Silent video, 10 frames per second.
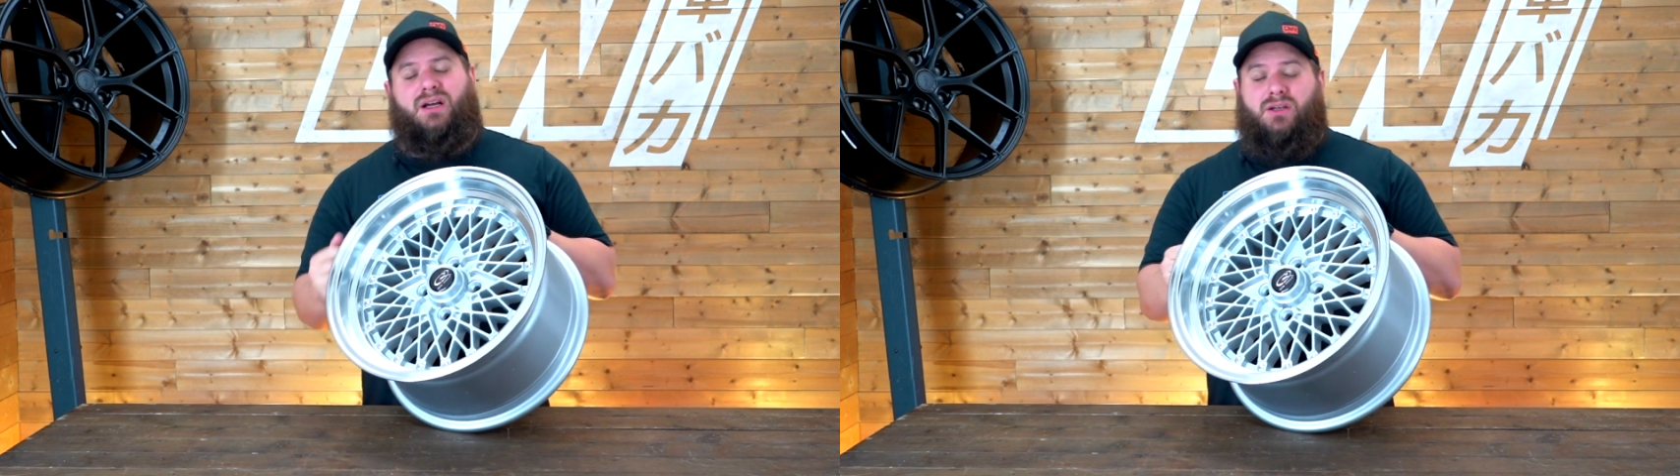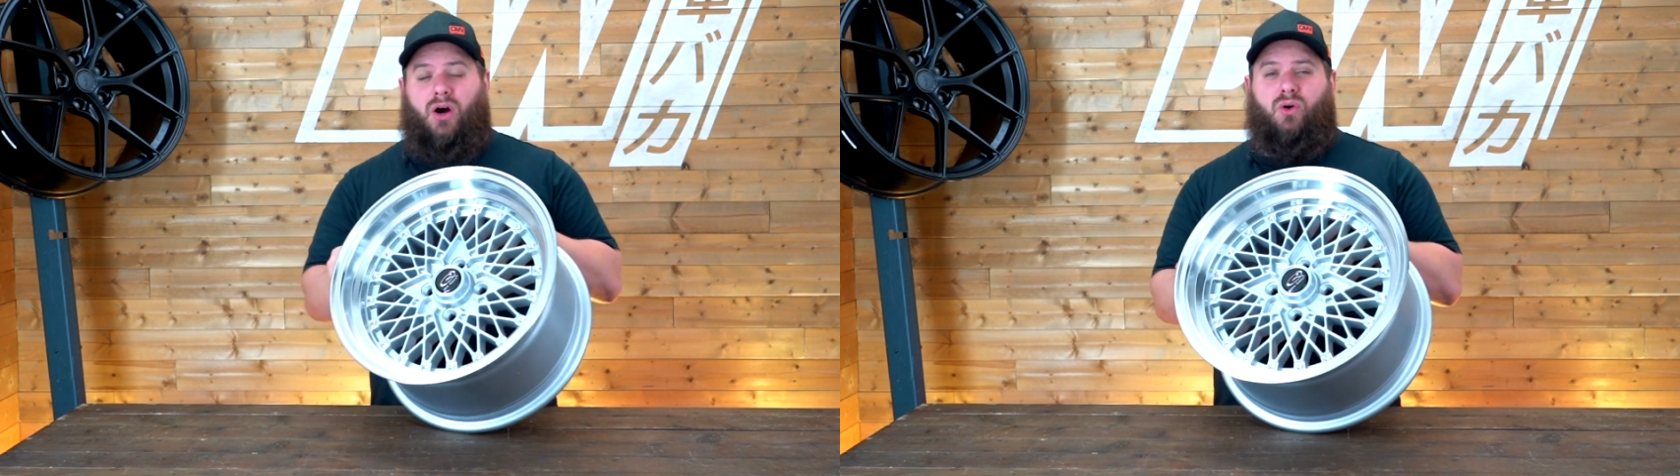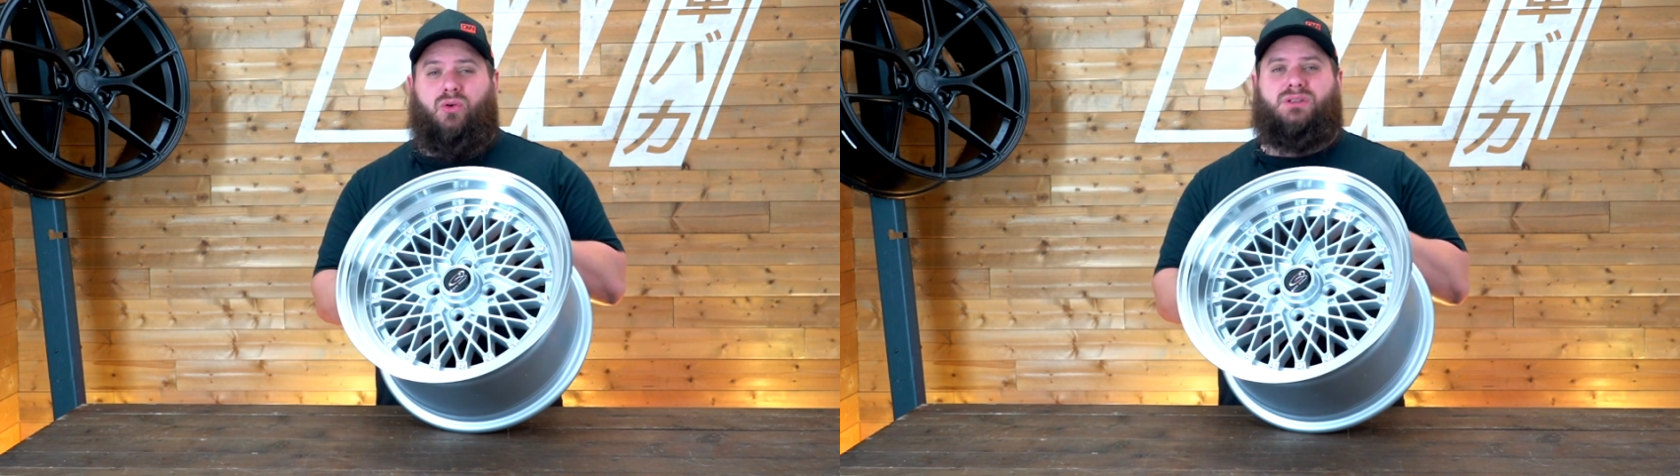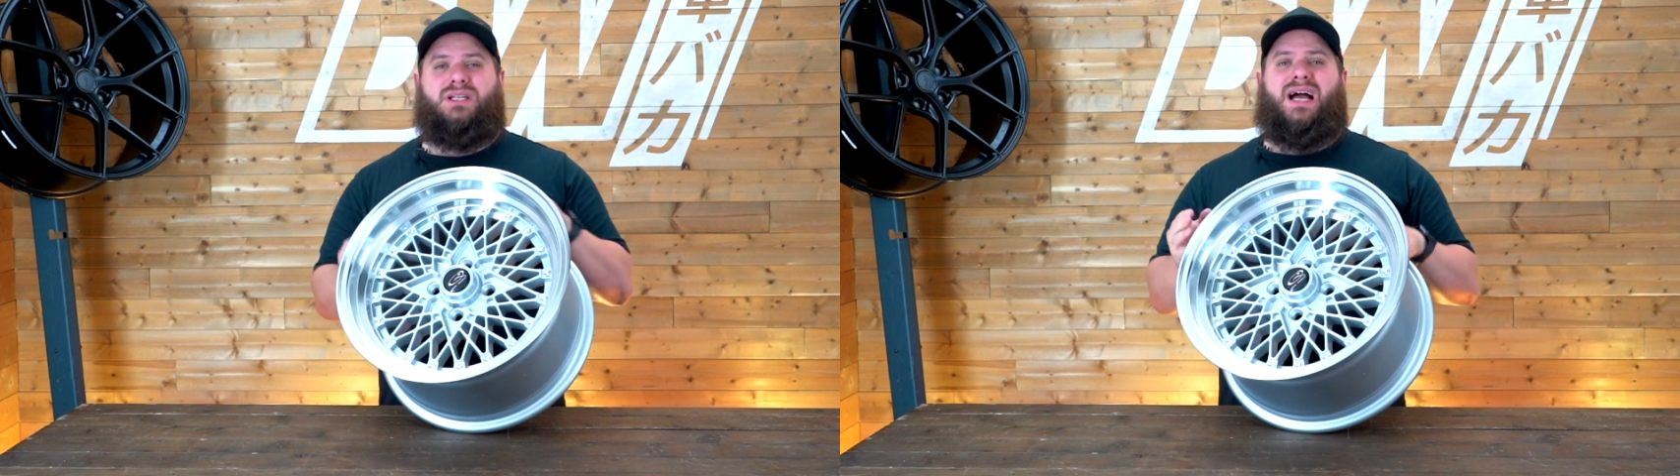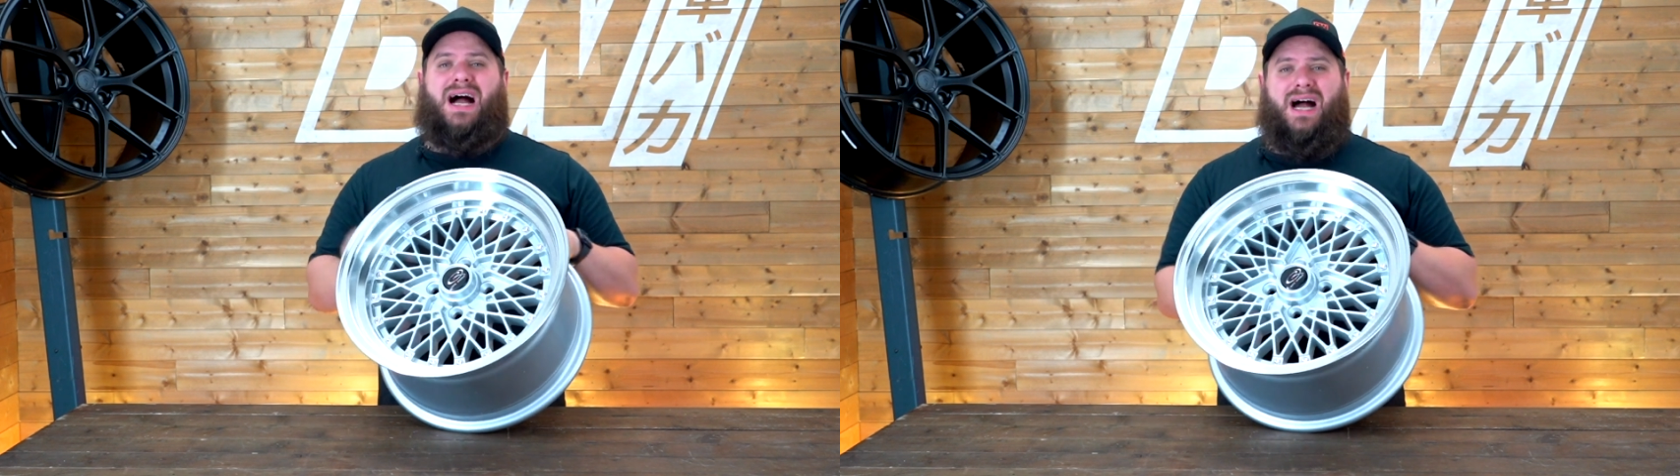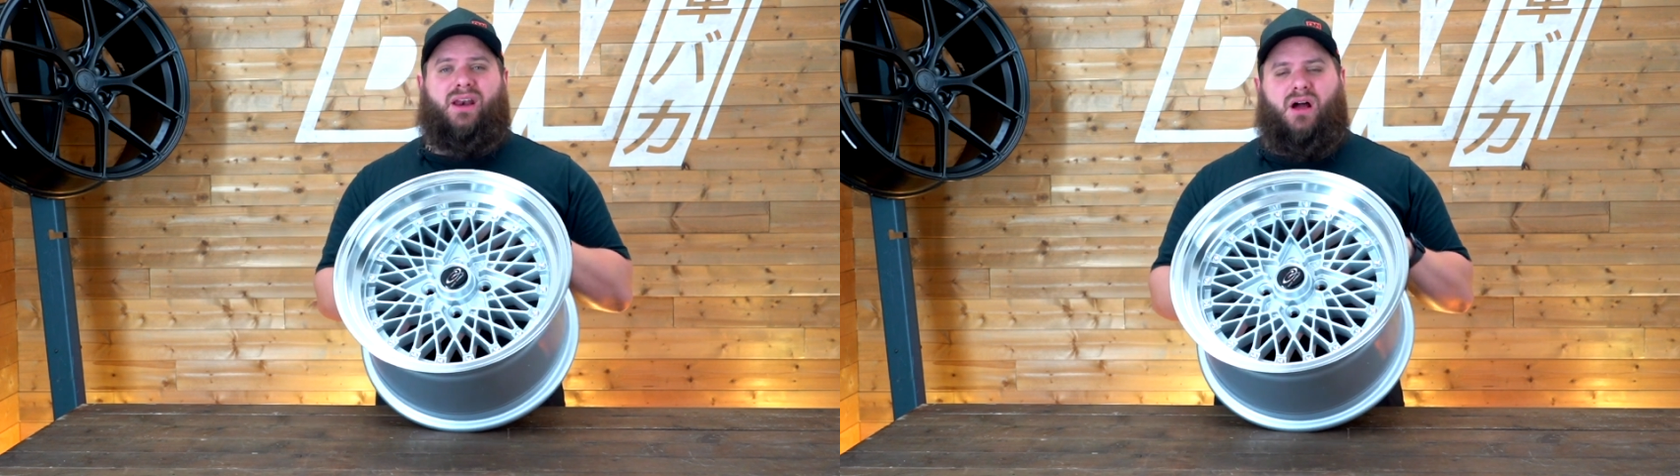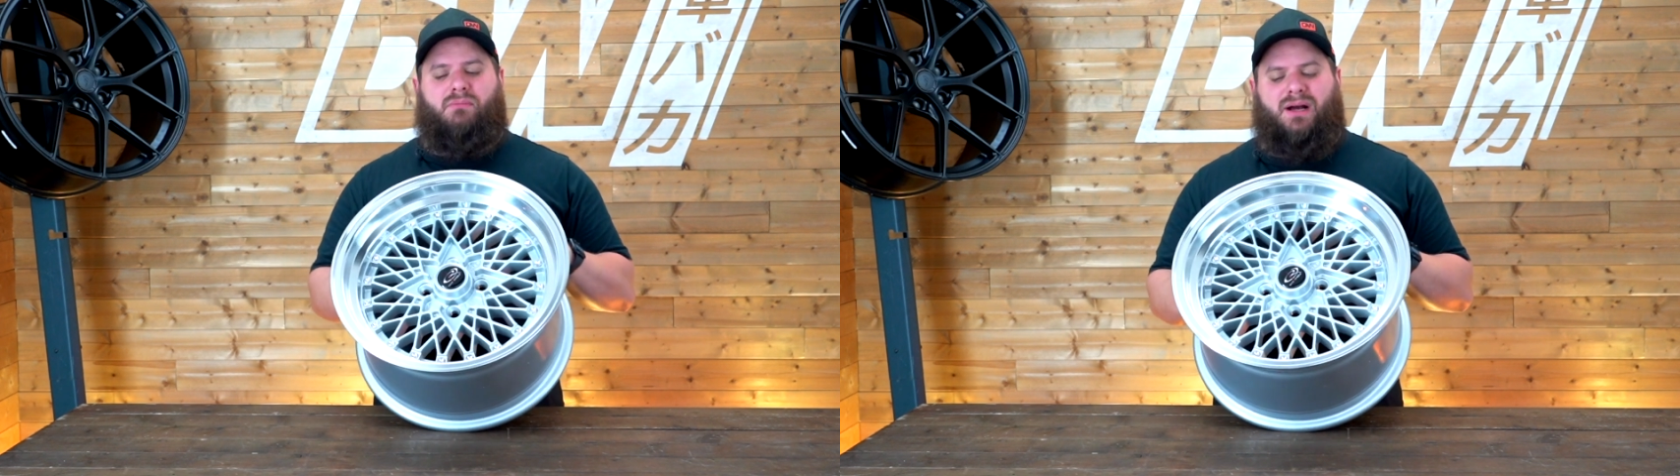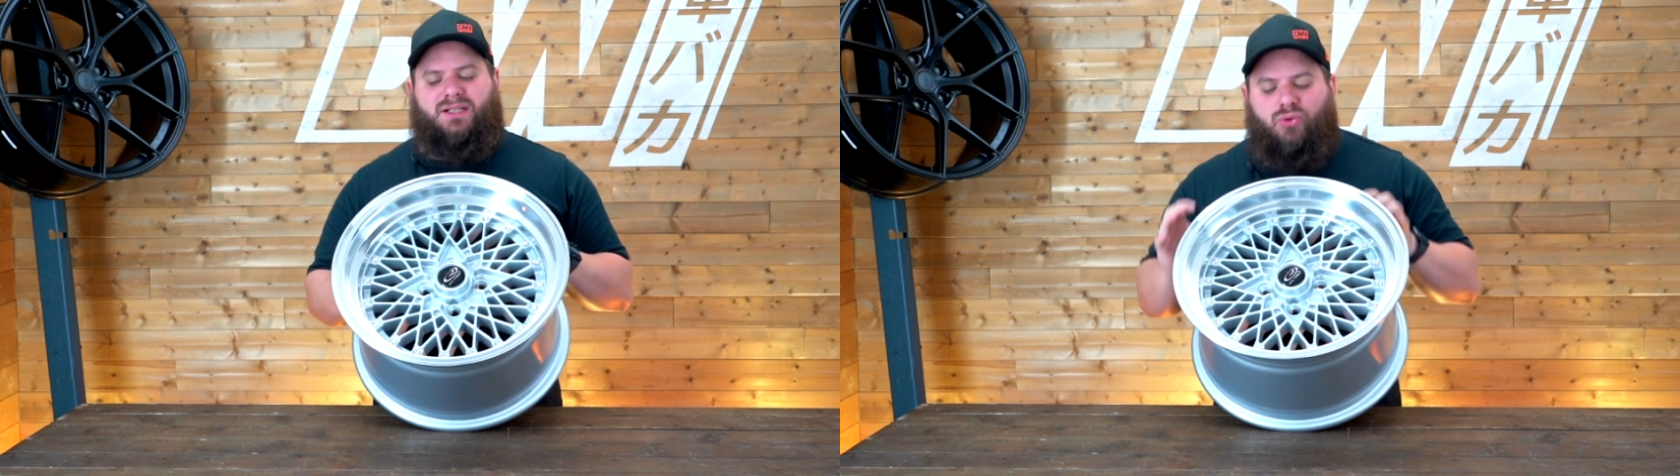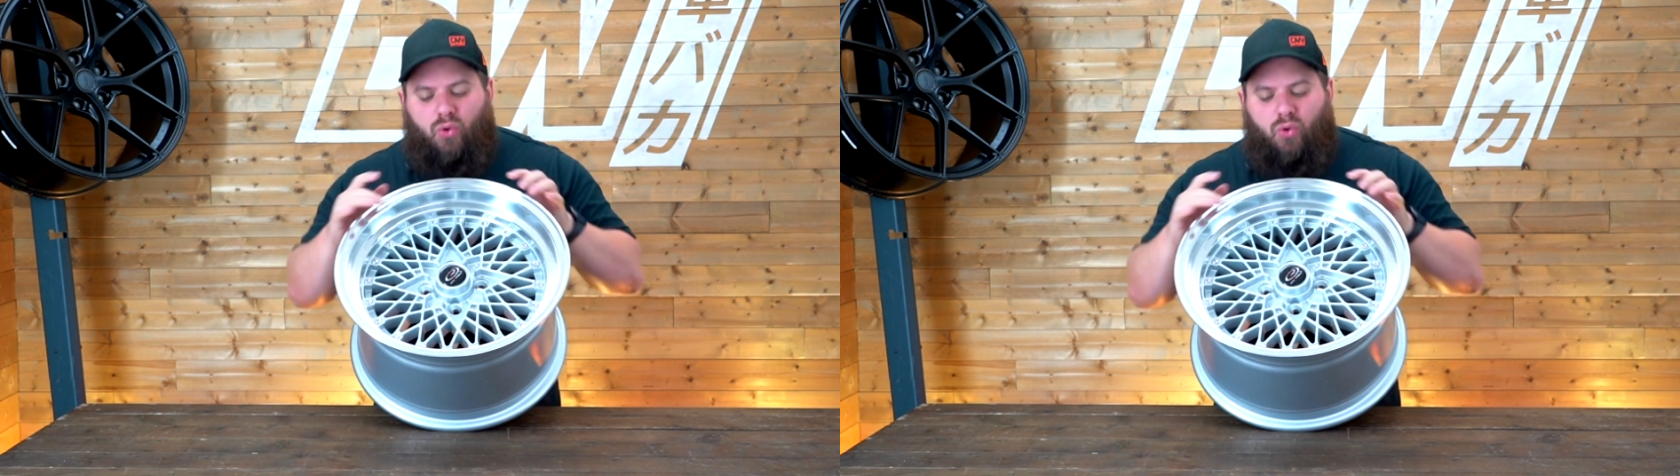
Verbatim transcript: gold and a gunmetal,